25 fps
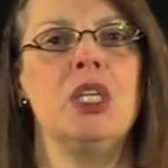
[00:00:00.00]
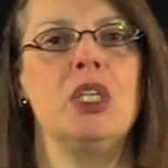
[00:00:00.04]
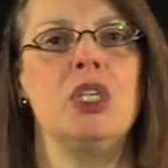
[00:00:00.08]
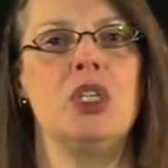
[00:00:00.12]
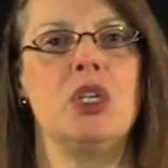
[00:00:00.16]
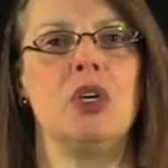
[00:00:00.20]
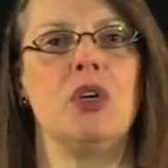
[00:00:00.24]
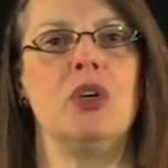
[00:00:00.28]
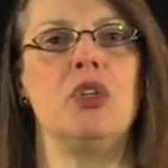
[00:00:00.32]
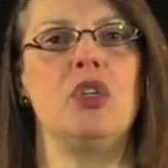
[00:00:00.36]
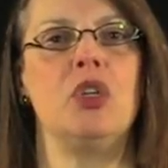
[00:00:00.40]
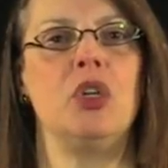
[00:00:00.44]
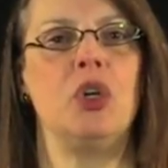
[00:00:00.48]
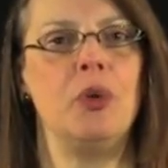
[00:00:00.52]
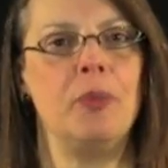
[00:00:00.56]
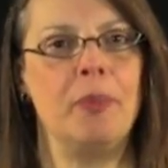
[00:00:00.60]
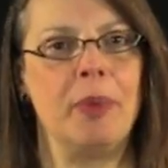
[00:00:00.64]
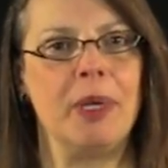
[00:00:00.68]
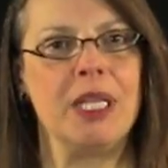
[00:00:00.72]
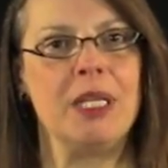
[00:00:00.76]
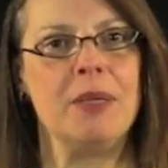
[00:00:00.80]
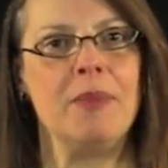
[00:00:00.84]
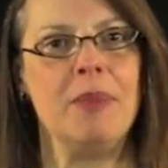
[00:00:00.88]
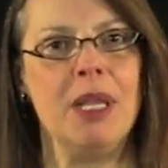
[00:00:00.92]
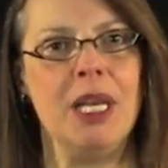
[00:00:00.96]
So
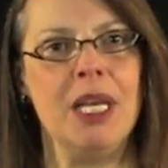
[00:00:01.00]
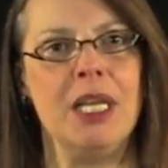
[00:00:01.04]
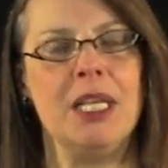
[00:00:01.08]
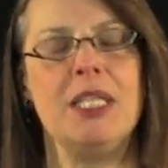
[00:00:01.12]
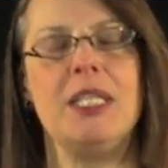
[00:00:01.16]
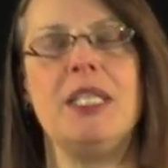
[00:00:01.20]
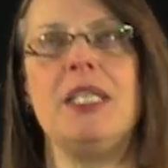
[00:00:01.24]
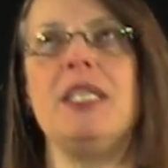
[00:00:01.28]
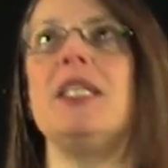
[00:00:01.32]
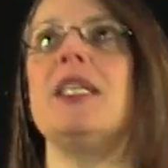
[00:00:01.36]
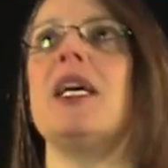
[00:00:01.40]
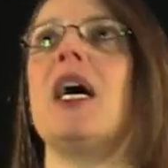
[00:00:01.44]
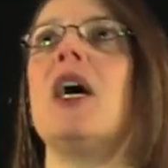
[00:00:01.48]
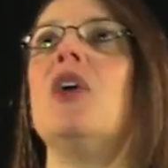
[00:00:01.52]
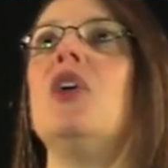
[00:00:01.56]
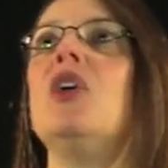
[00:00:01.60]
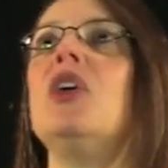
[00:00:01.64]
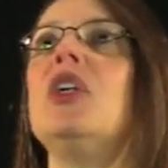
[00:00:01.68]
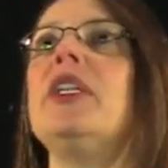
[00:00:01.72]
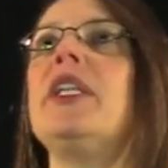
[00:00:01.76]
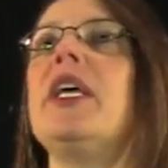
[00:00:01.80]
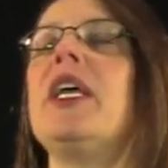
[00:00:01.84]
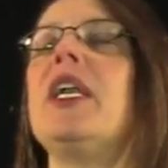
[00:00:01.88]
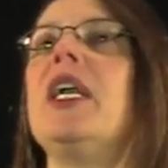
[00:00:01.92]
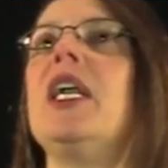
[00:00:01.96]
compatibility are all
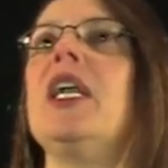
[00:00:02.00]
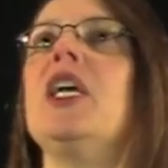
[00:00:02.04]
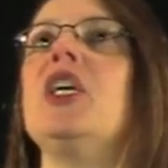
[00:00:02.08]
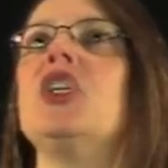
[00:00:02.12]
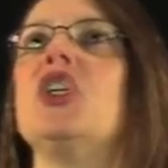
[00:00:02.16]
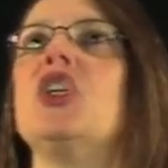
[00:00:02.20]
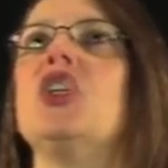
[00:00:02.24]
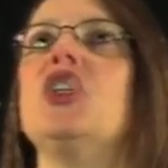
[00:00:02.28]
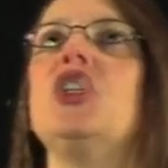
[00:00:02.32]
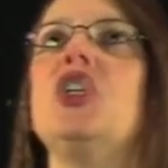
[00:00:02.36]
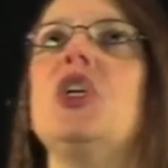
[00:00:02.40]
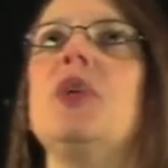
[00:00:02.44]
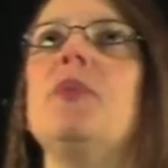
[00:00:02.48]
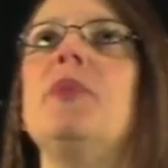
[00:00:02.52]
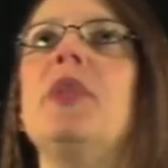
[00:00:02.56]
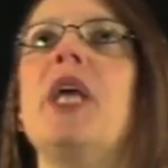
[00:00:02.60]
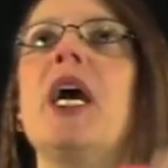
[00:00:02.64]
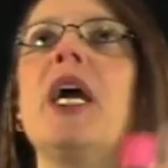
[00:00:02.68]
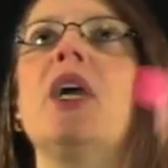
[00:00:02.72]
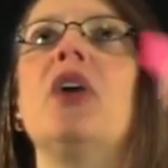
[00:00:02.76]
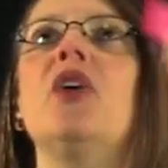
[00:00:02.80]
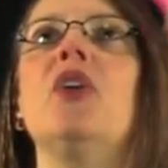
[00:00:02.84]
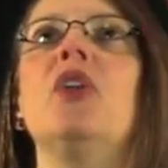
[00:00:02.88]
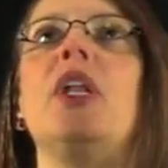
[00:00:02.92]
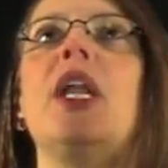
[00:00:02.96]
the relationships
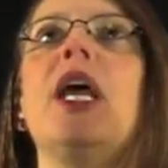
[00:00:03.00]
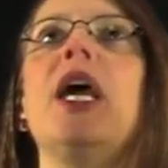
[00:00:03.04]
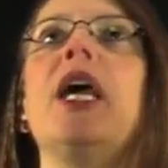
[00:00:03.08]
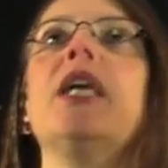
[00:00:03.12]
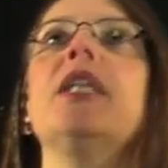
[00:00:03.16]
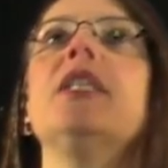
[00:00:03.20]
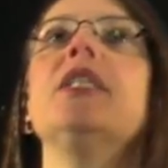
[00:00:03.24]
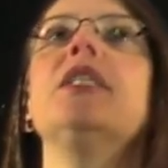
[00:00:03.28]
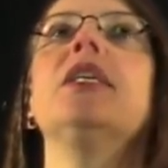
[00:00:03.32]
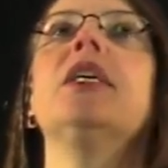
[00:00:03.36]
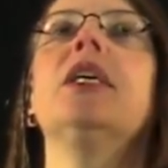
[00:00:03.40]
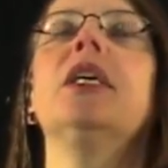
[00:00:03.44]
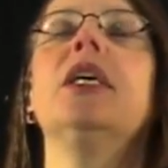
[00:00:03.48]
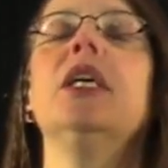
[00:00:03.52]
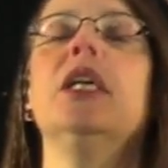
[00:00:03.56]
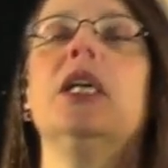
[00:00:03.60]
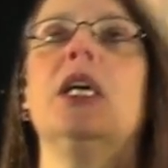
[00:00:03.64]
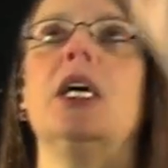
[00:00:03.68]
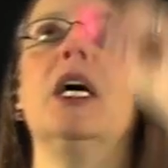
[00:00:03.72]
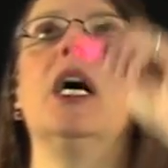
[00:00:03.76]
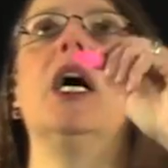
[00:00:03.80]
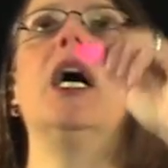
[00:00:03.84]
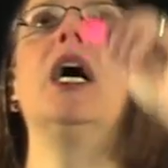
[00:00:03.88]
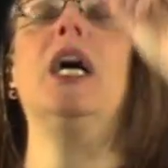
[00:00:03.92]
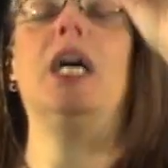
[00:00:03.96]
that connect
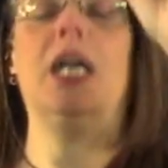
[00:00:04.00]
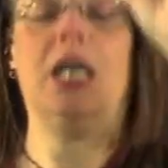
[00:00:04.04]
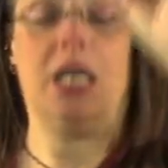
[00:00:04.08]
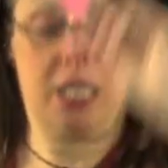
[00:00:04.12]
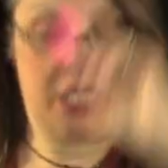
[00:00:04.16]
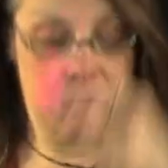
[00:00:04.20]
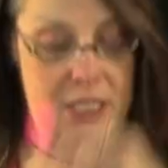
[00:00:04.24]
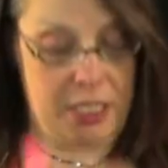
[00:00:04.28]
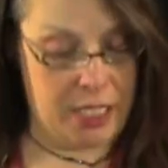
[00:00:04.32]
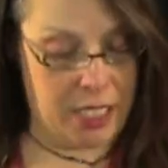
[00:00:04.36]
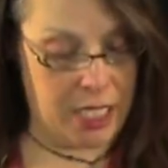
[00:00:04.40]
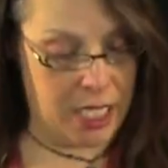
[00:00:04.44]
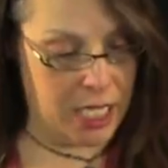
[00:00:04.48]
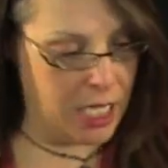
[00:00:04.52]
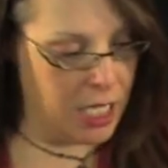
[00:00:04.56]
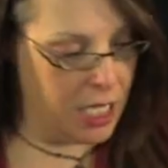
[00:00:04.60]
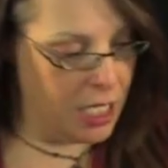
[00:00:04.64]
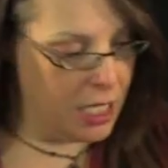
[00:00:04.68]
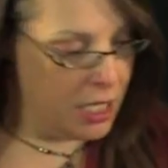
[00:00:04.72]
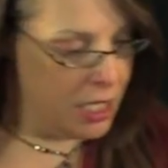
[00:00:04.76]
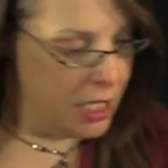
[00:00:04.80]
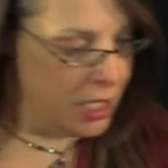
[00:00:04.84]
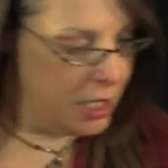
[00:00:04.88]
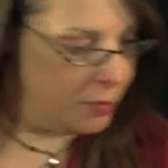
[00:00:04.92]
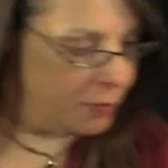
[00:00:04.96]
uh,
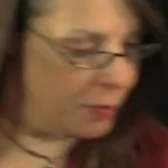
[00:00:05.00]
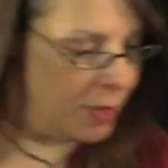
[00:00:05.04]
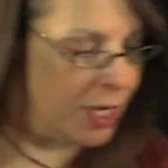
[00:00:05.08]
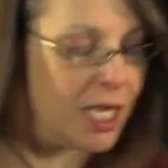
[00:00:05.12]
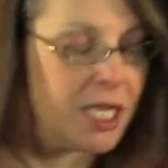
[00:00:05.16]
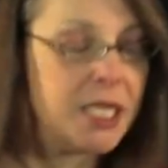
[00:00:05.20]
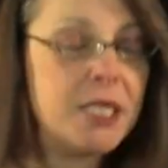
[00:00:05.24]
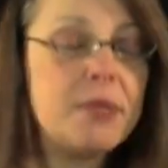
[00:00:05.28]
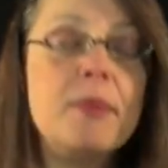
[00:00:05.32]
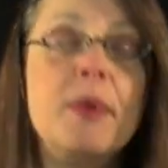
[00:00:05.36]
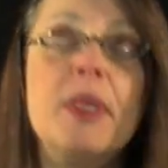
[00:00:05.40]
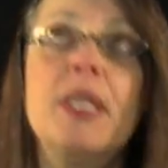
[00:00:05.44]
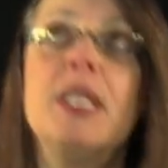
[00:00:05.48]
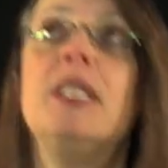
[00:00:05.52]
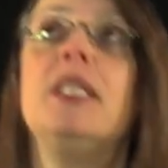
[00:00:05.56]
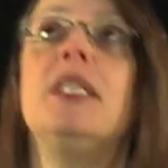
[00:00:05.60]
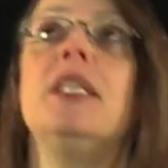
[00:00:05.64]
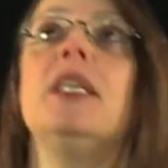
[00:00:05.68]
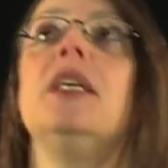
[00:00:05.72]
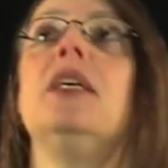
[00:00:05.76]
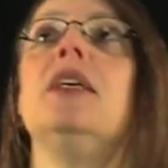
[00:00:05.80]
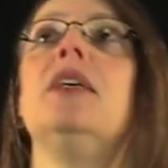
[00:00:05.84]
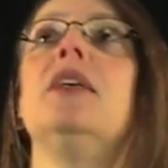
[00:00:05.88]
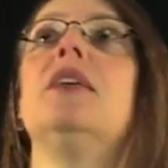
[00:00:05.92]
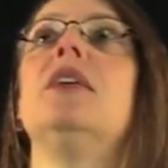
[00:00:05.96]
the
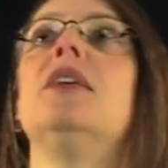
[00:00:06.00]
displacement